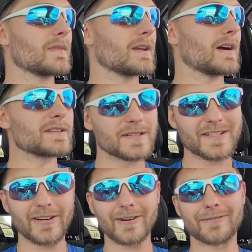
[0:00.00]
I just
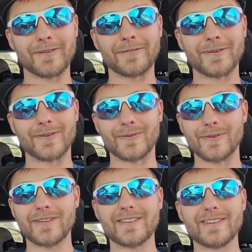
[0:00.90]
got off the phone,
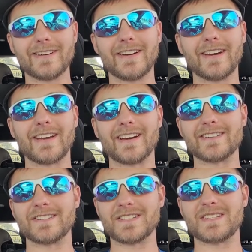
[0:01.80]
and I
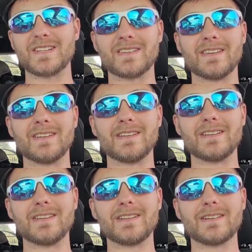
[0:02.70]
just did
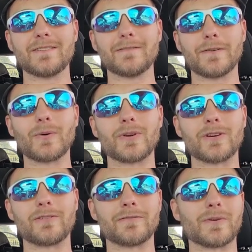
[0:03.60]
the phone
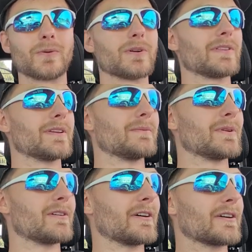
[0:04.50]
interview with them, and
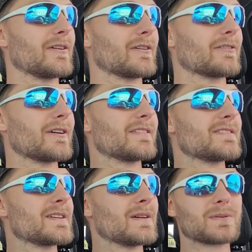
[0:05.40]
they're like, oh, great, this
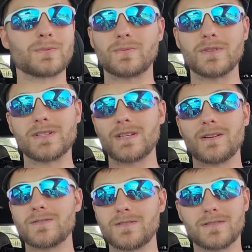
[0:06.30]

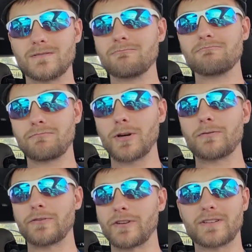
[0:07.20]
sounds
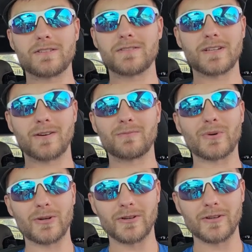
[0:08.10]
perfect. You sound
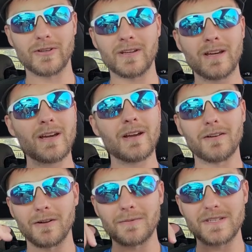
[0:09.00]
pretty good.
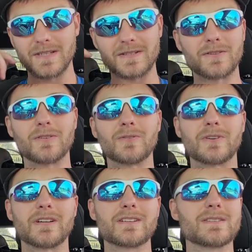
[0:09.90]
Let me send you the
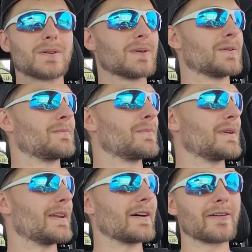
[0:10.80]
link. So
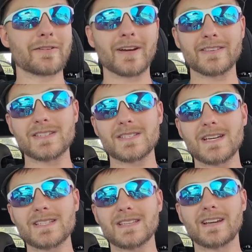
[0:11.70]
now I've got this
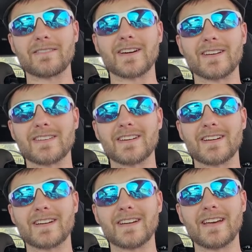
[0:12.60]
test that I've got to
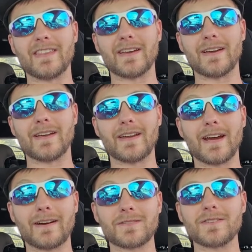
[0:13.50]
take, and then
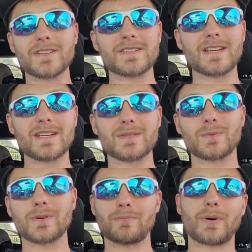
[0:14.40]
after this test,
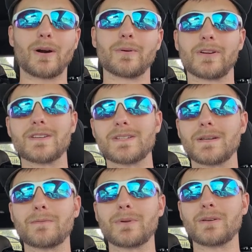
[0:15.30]
we're probably going to
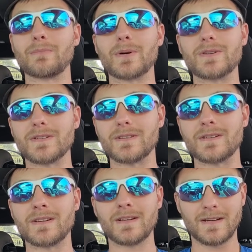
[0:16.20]
set up an in-person
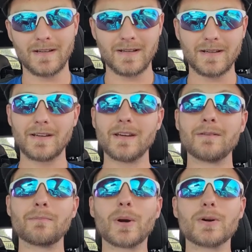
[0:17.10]

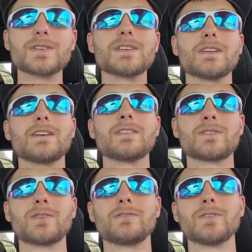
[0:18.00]

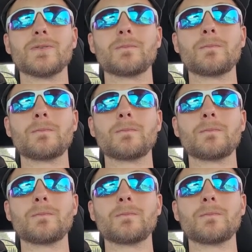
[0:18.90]
interview.